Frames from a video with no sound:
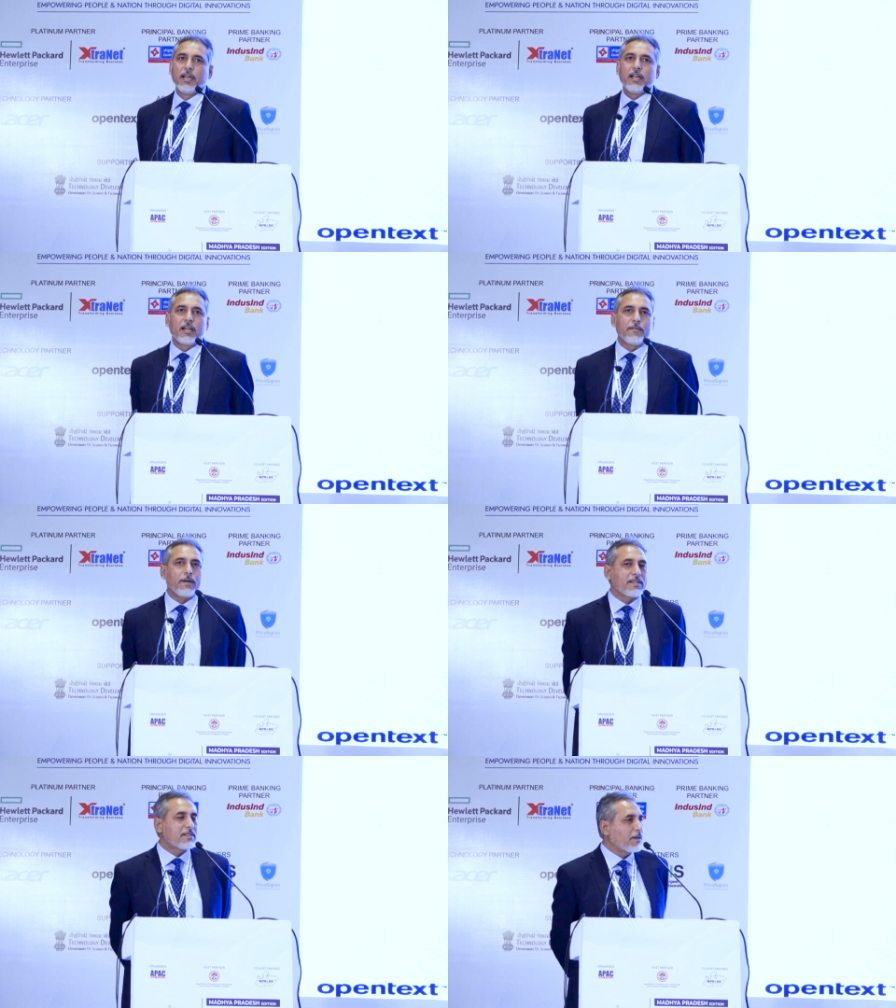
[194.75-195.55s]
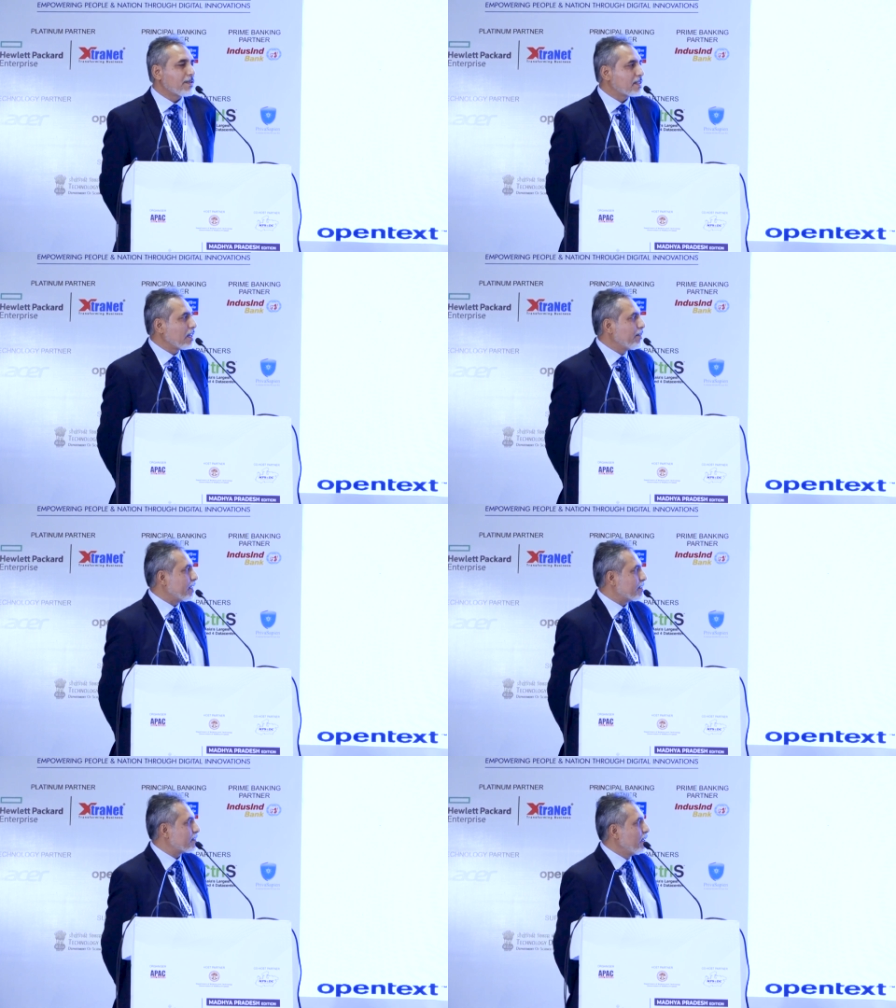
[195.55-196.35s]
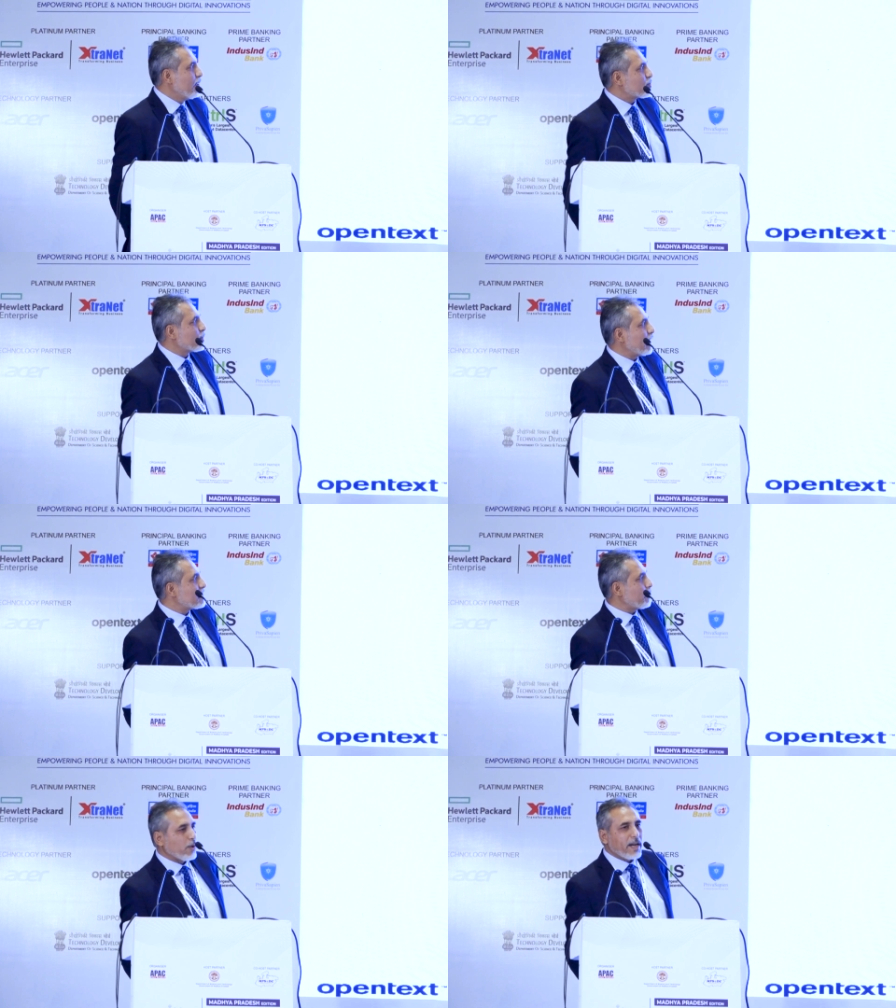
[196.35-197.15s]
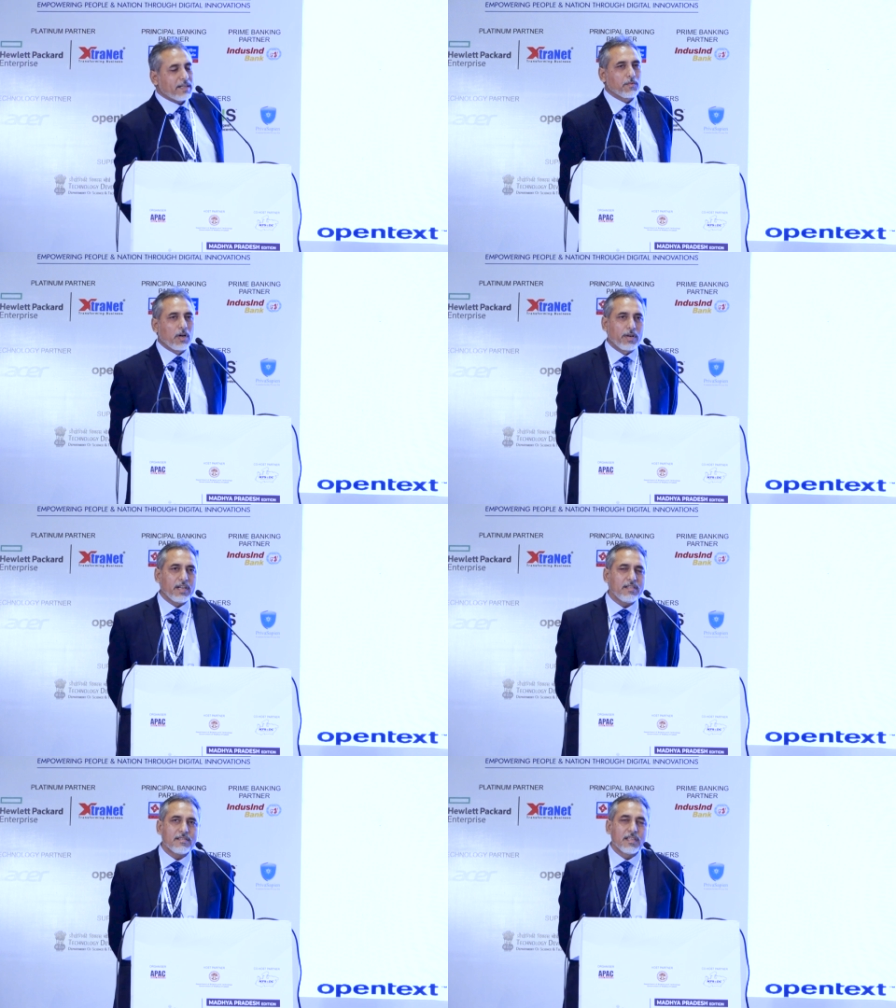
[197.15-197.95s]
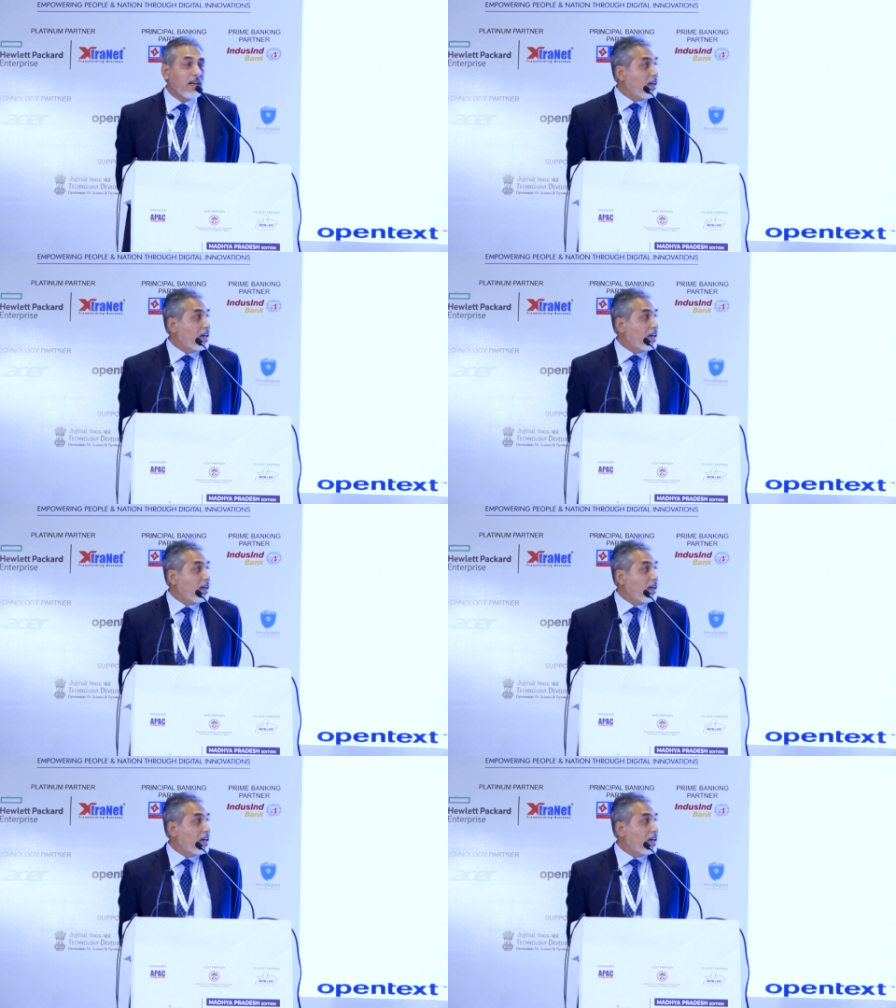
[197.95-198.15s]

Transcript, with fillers: different service deliveries. So that is a proactive governance.